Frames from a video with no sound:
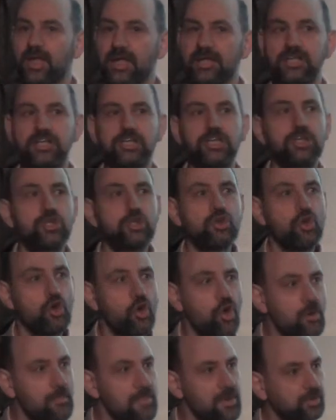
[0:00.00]
Had an
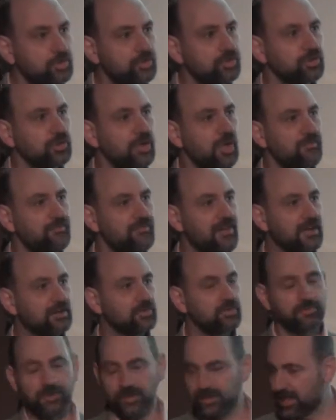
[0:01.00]
enormous
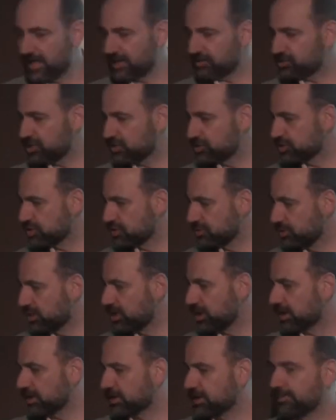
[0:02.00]
effect upon our social
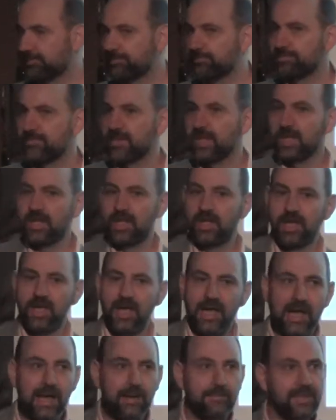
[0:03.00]
world.
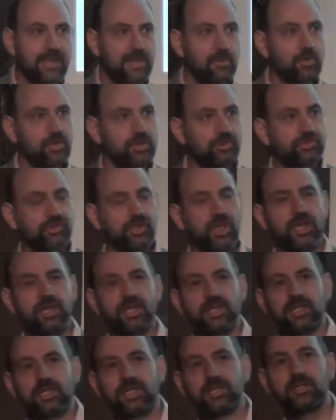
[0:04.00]
He was
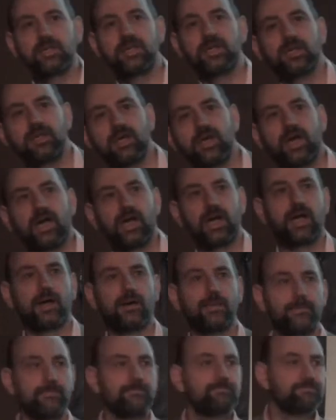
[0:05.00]
an
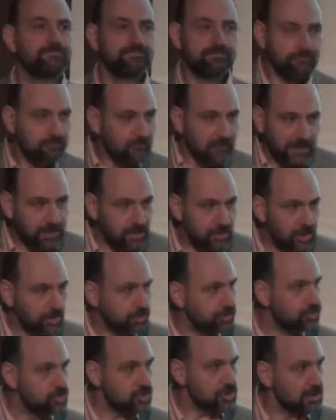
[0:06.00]

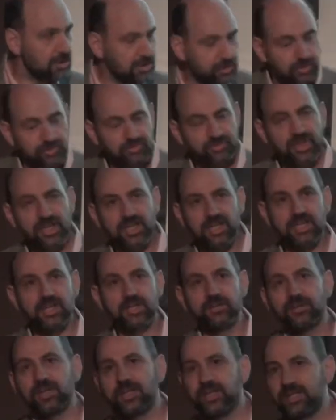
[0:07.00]
industrialist
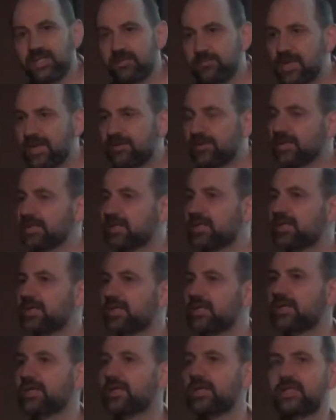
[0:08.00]
figure in
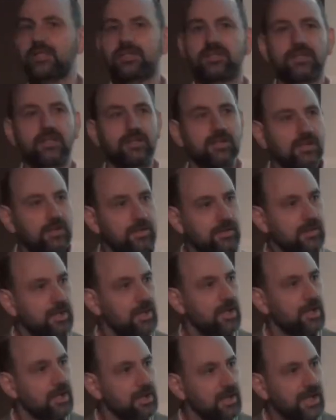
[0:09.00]
America in
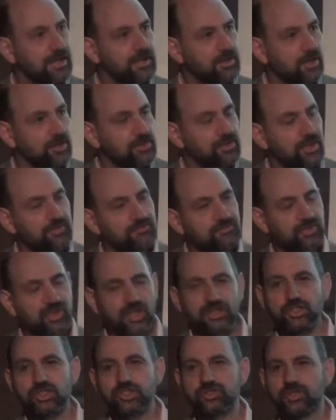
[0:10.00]
the late 19th
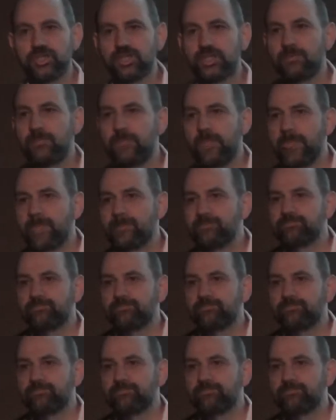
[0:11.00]
century,